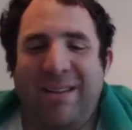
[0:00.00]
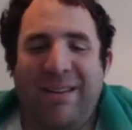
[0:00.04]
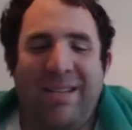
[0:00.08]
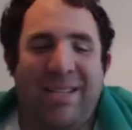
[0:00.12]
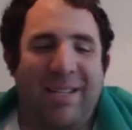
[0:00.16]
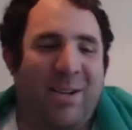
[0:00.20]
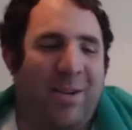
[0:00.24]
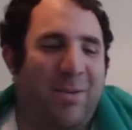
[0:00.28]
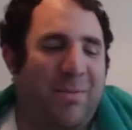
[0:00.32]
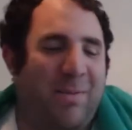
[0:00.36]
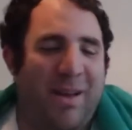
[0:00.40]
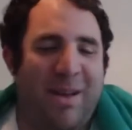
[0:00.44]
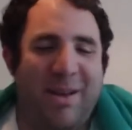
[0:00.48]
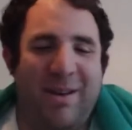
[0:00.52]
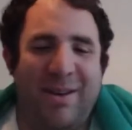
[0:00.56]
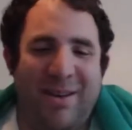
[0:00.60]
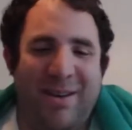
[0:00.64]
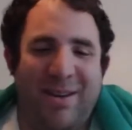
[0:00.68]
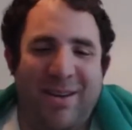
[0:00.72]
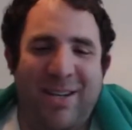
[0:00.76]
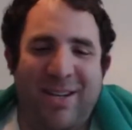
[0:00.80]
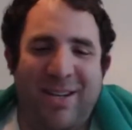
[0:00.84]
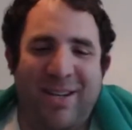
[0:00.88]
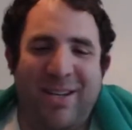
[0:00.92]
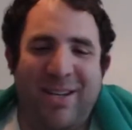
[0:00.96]
a little bit.
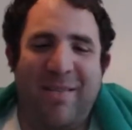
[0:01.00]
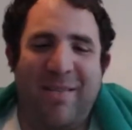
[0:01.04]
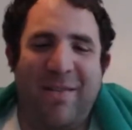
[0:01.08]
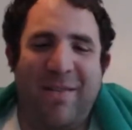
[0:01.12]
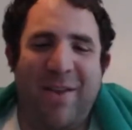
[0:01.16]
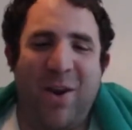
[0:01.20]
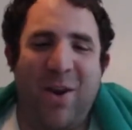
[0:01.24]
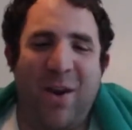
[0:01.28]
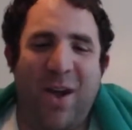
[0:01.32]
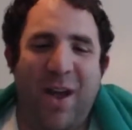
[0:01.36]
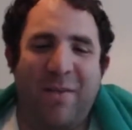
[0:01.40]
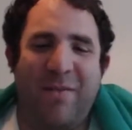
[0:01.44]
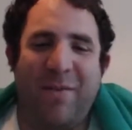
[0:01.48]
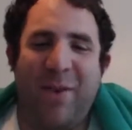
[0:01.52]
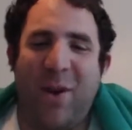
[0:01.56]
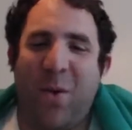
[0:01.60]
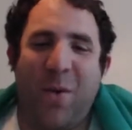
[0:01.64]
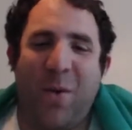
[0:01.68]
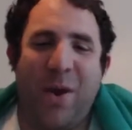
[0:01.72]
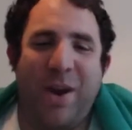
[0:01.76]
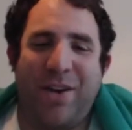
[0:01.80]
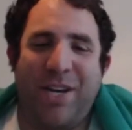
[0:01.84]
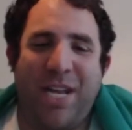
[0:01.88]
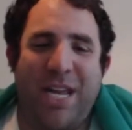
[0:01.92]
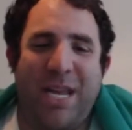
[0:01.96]
If you don't
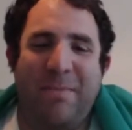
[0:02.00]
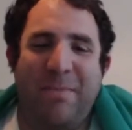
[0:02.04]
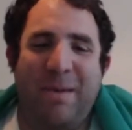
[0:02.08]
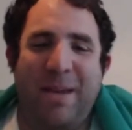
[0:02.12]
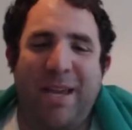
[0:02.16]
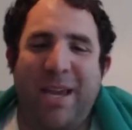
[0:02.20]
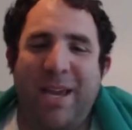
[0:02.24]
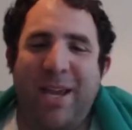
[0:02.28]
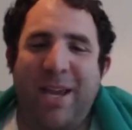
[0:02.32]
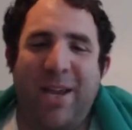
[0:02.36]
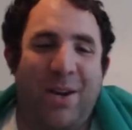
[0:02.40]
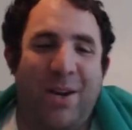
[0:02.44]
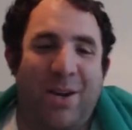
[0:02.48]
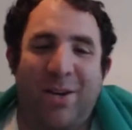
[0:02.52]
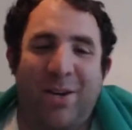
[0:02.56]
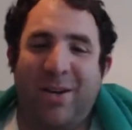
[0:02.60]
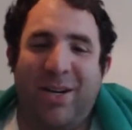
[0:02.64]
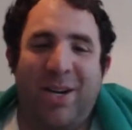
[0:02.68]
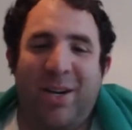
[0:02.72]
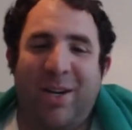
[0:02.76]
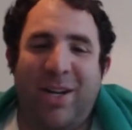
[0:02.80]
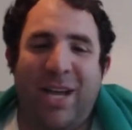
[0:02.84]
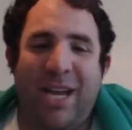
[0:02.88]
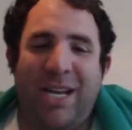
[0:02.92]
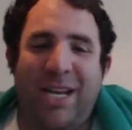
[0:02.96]
win a TV,
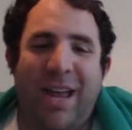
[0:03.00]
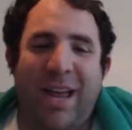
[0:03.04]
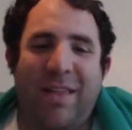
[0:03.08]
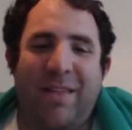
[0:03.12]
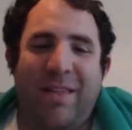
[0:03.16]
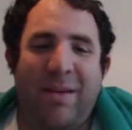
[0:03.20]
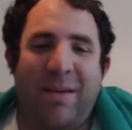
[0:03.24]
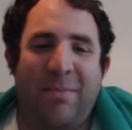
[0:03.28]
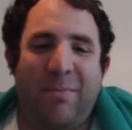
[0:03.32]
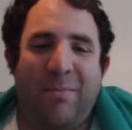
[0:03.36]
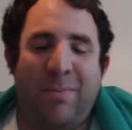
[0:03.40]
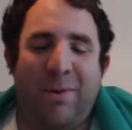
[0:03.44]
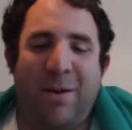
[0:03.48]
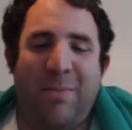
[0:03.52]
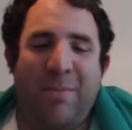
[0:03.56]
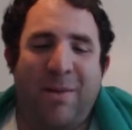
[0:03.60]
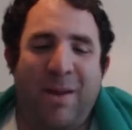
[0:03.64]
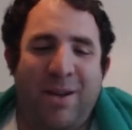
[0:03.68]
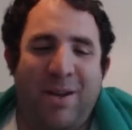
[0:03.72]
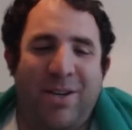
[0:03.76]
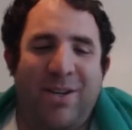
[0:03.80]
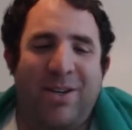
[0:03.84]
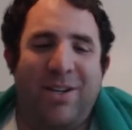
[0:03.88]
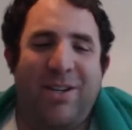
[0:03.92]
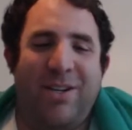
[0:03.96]
you're like nothing, pretty much.